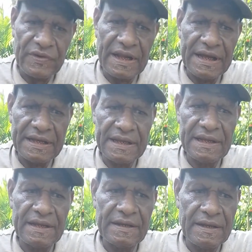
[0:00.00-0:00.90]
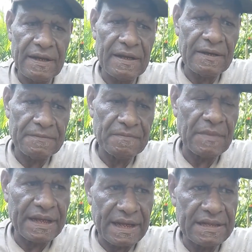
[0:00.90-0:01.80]
there and my
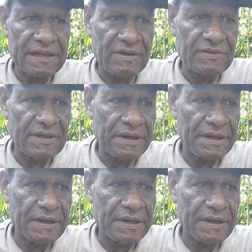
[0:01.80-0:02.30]
guest house area.